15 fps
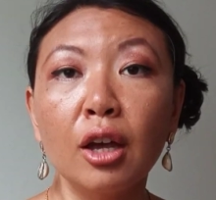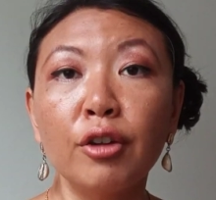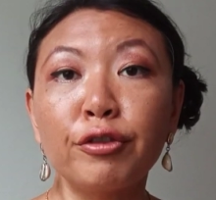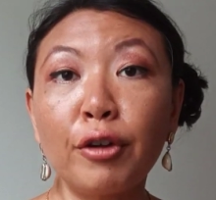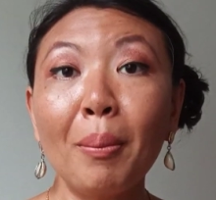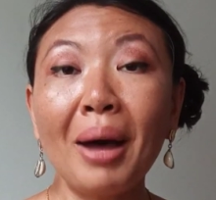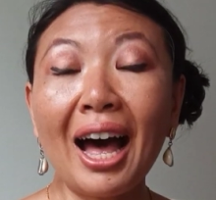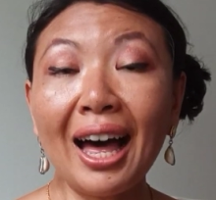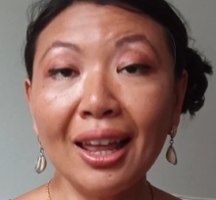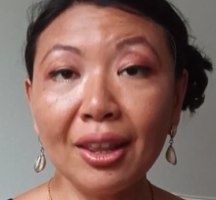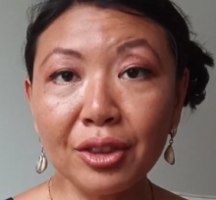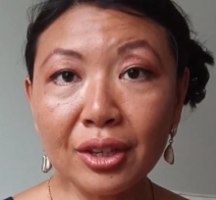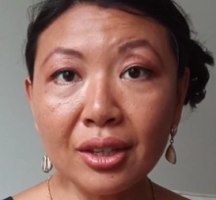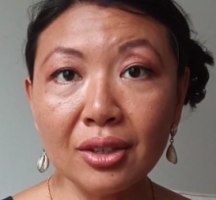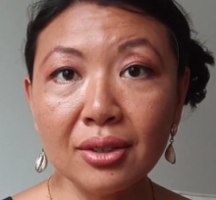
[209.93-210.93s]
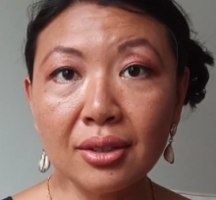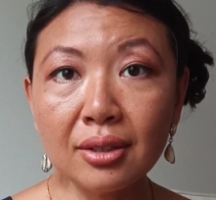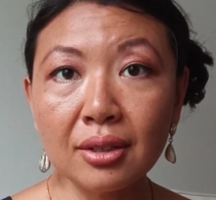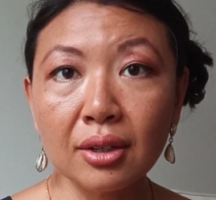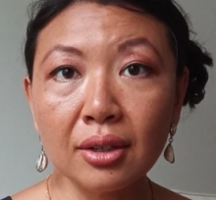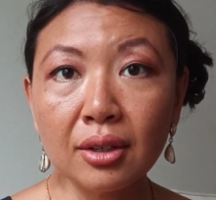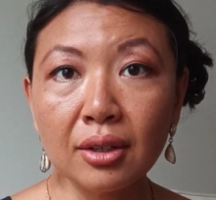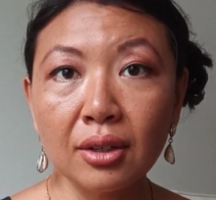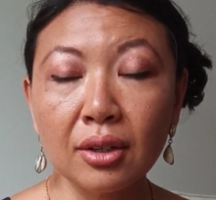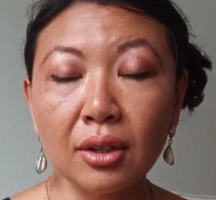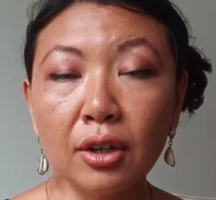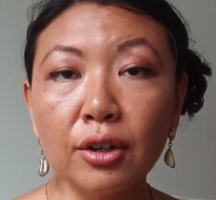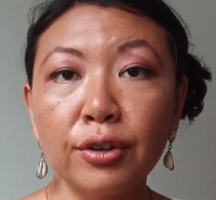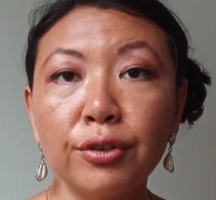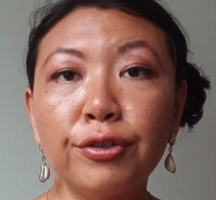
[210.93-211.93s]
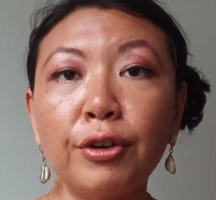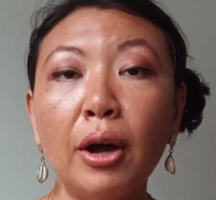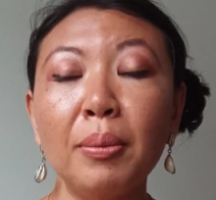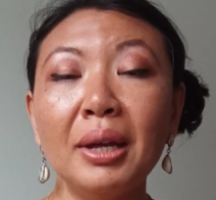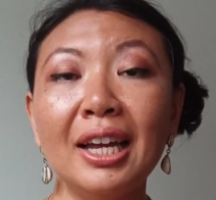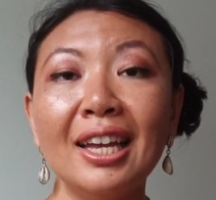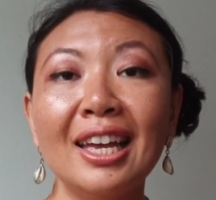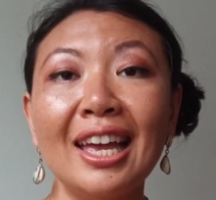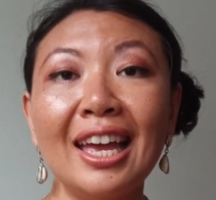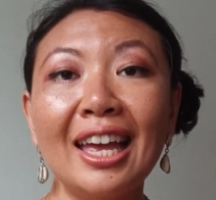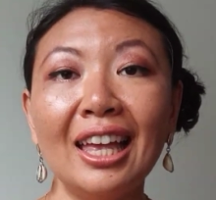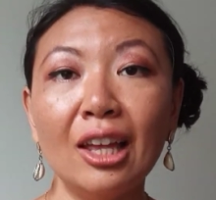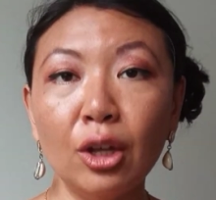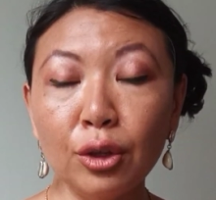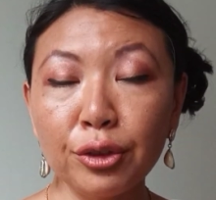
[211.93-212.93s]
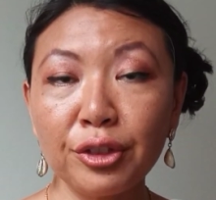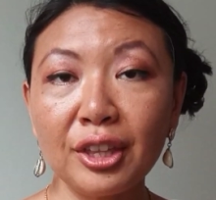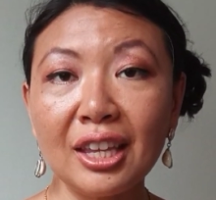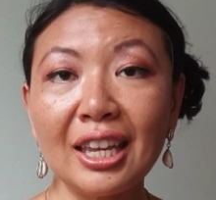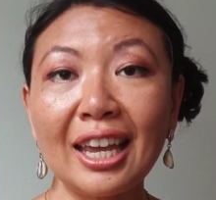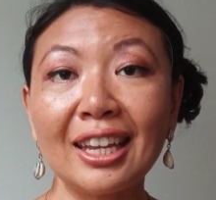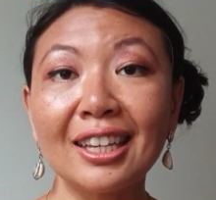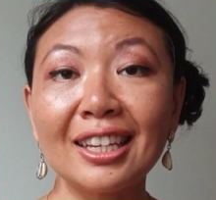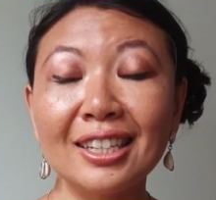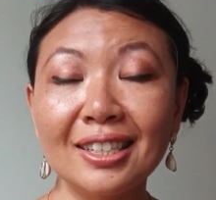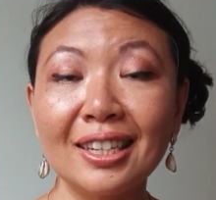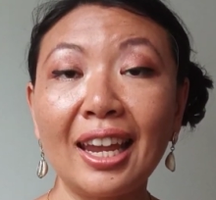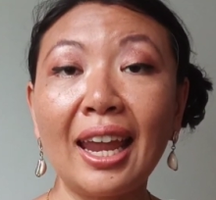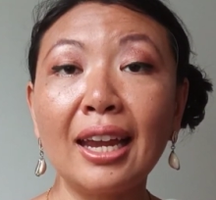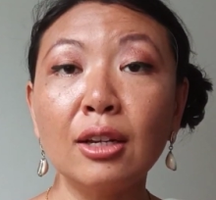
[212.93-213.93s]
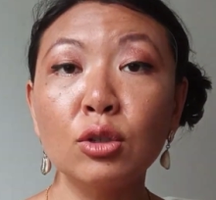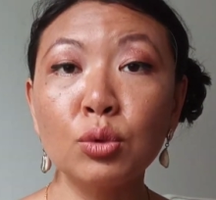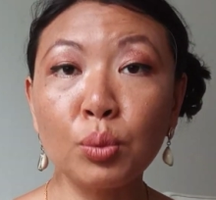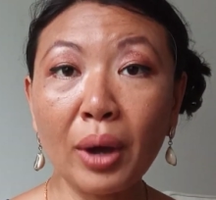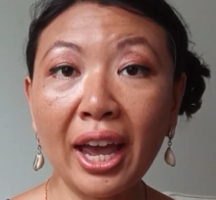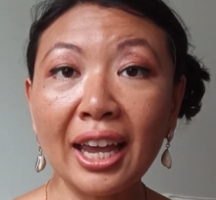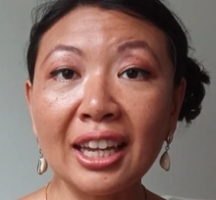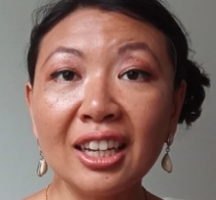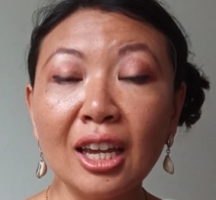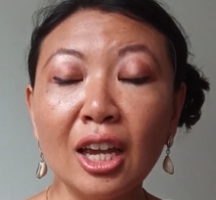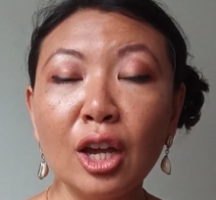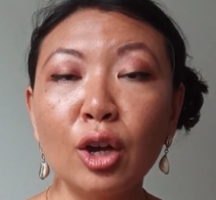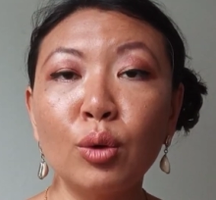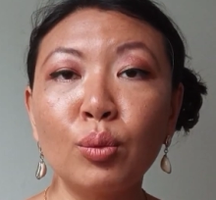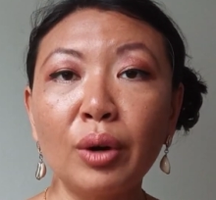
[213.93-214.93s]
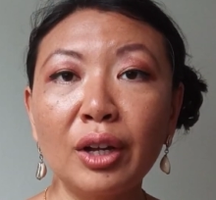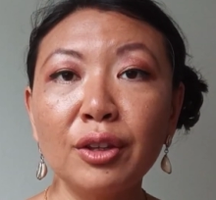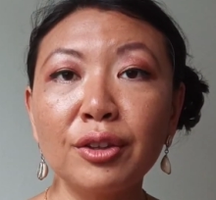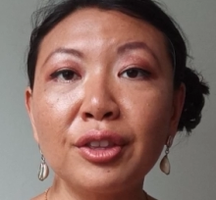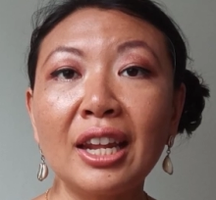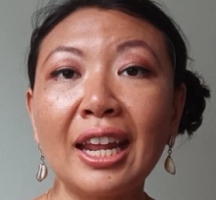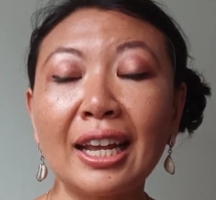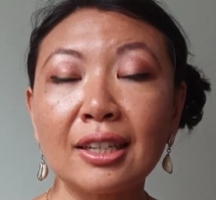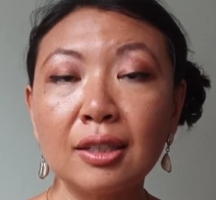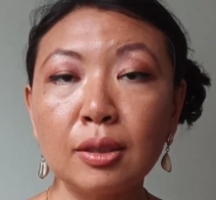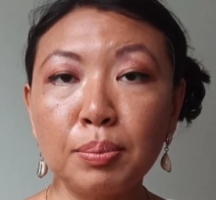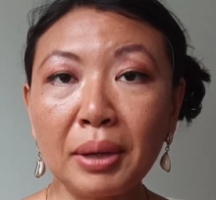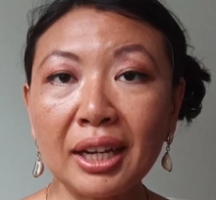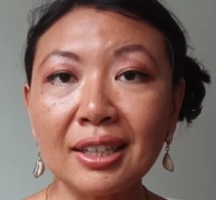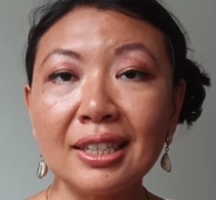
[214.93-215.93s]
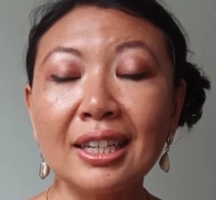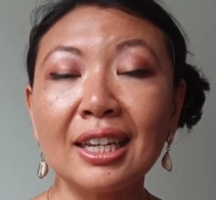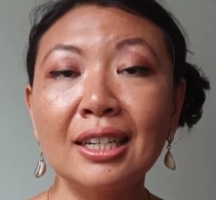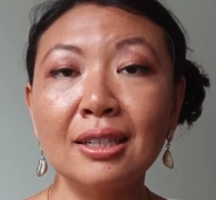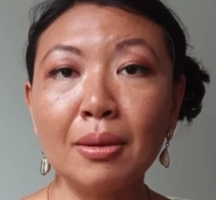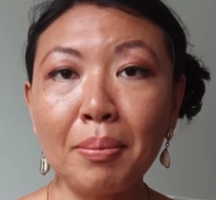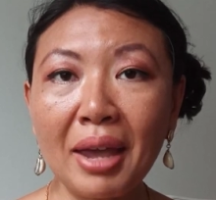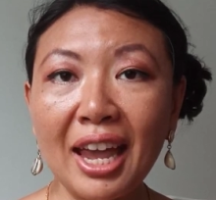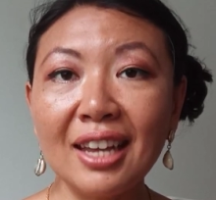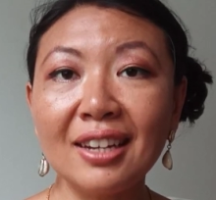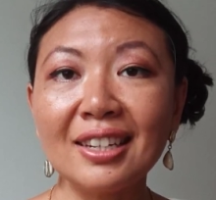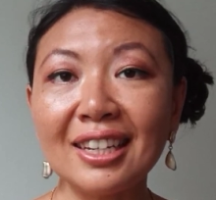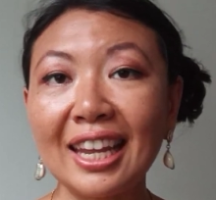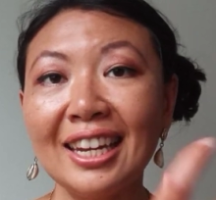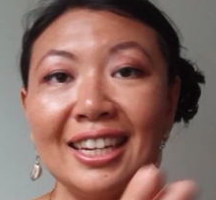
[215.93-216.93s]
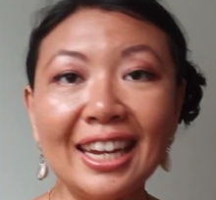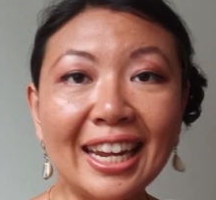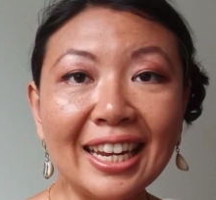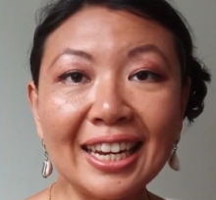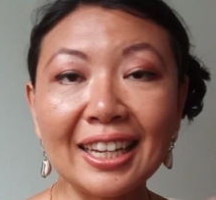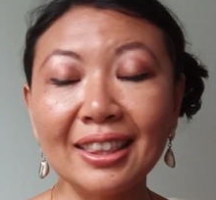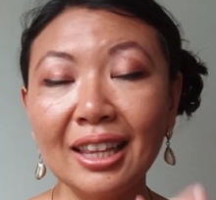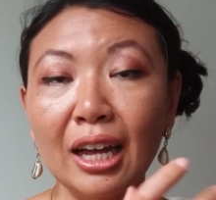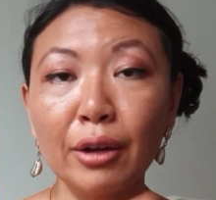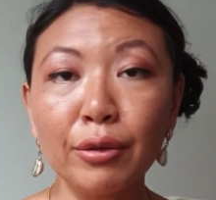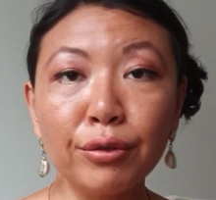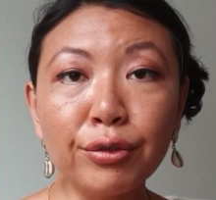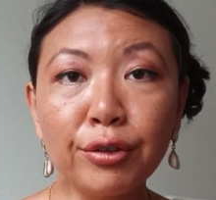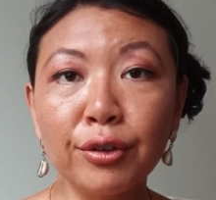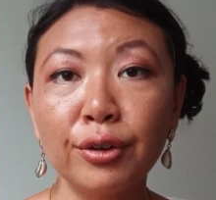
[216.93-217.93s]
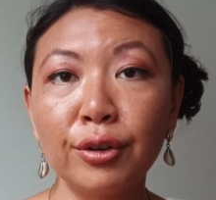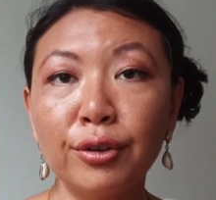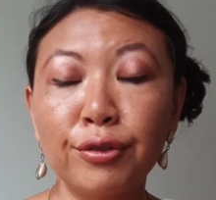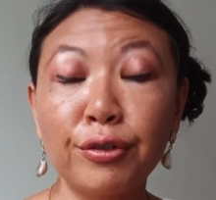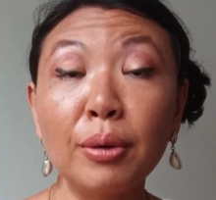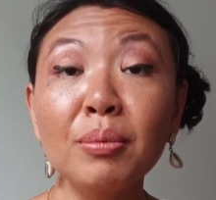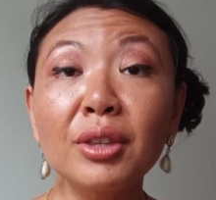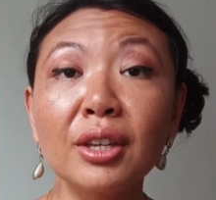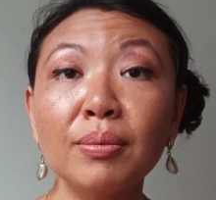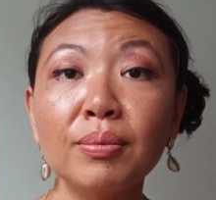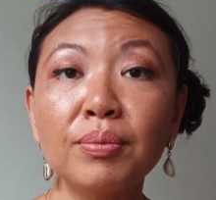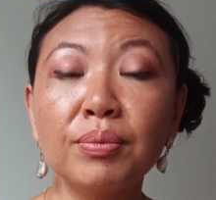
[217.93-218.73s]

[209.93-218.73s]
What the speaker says: from others from a healthy and contained way, rather than expecting and demanding and needing love from them.